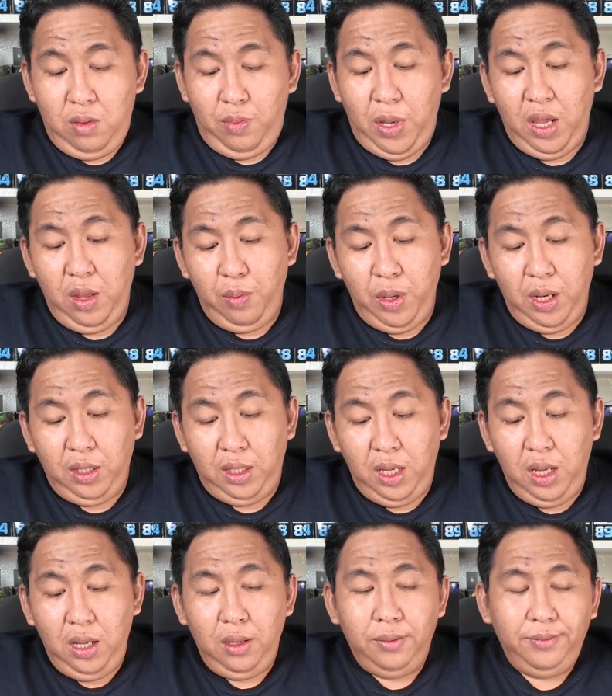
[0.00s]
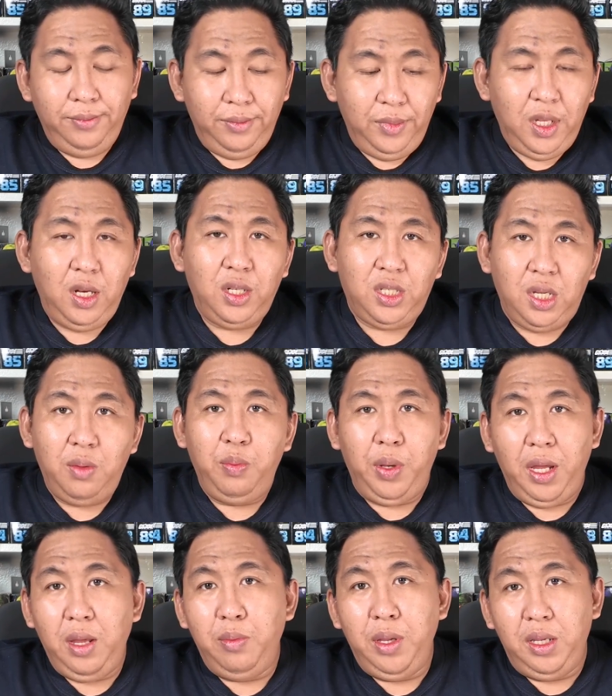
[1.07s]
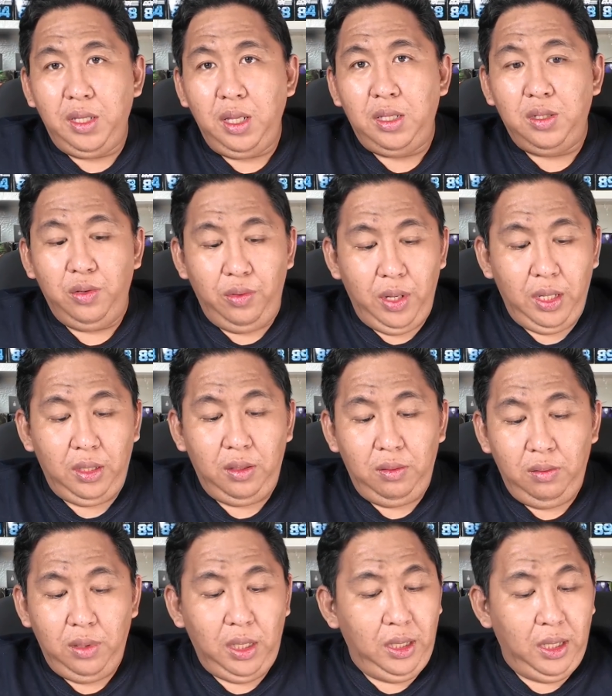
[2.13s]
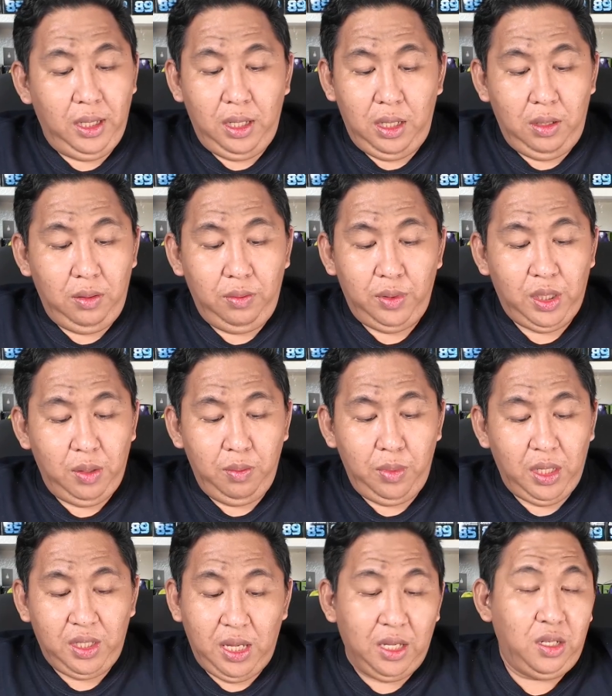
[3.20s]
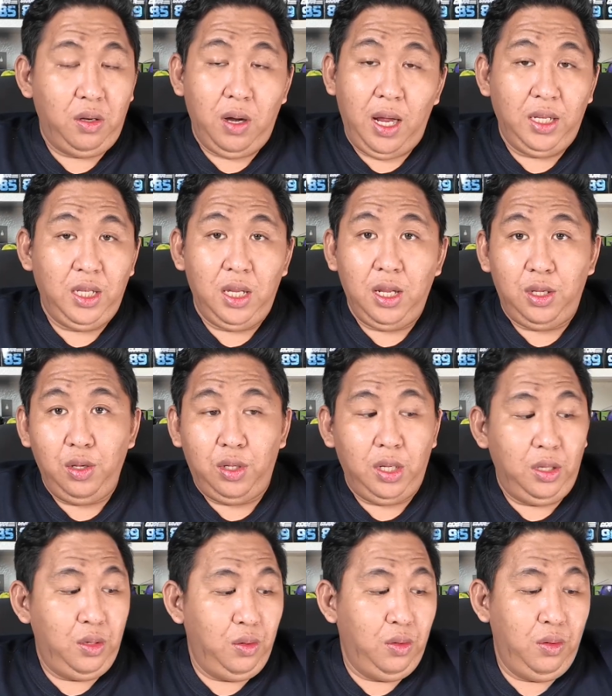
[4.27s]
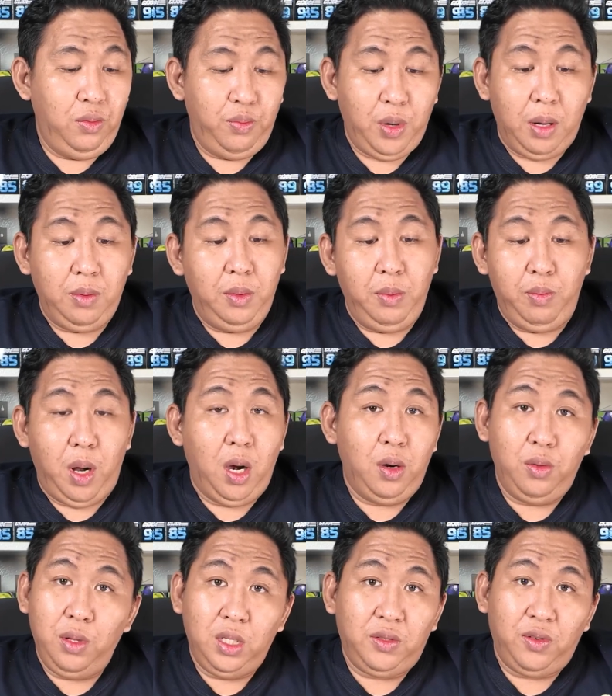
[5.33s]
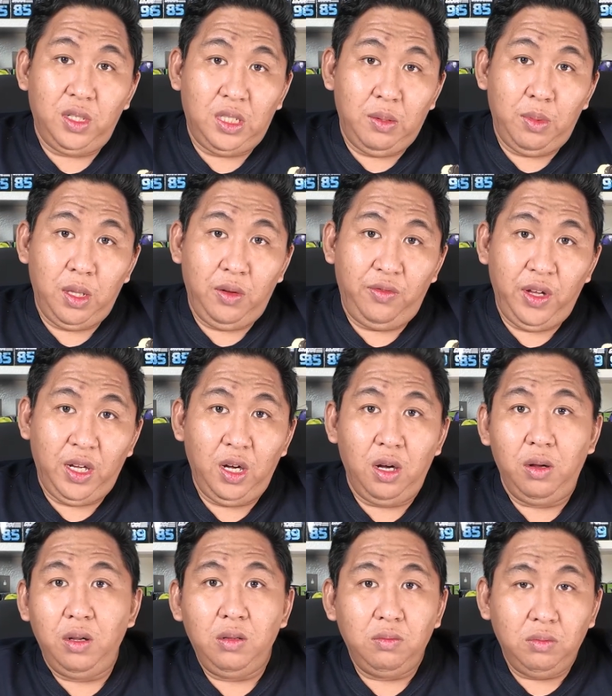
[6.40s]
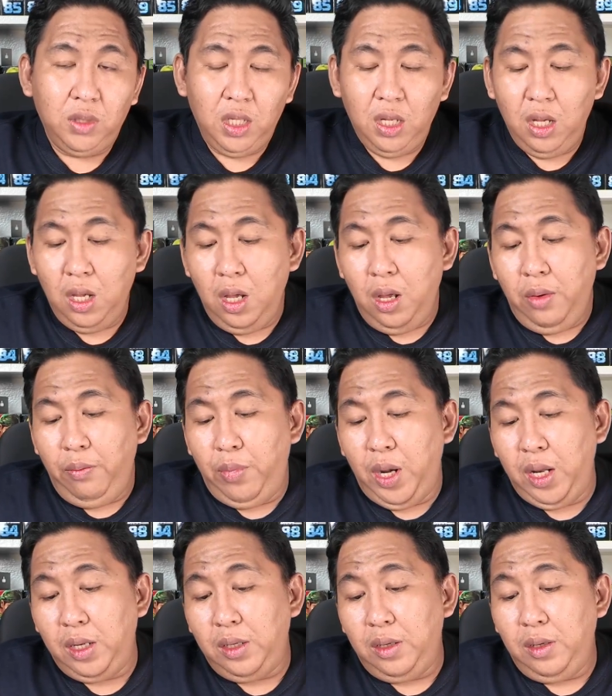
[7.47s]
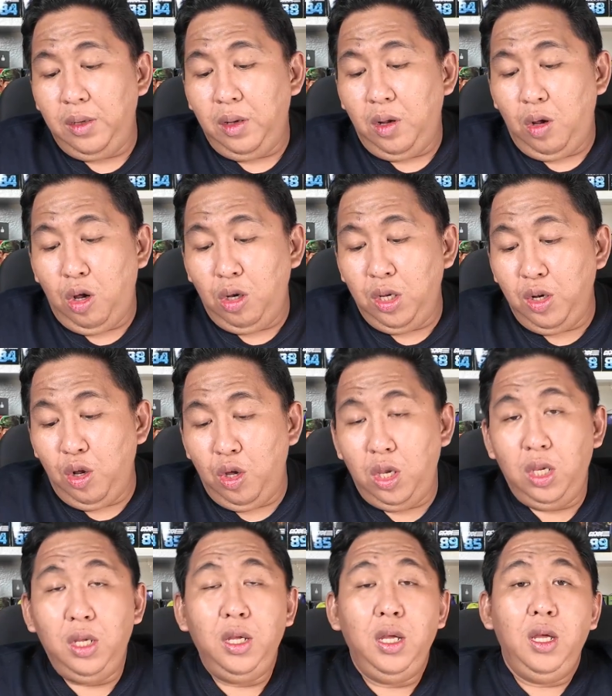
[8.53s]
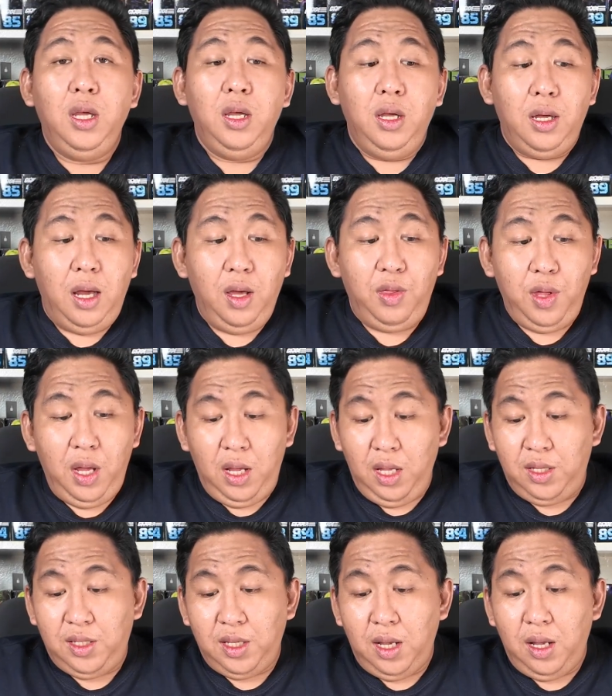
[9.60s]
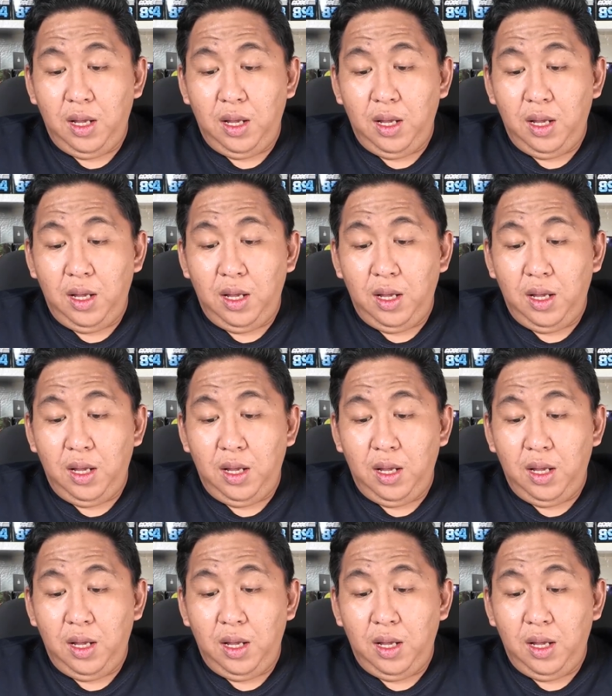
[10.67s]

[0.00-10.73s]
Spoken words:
playability, there's some playability to it, some accessorizing that you could do, probably borrow this for some other figure, but all in all, I think it's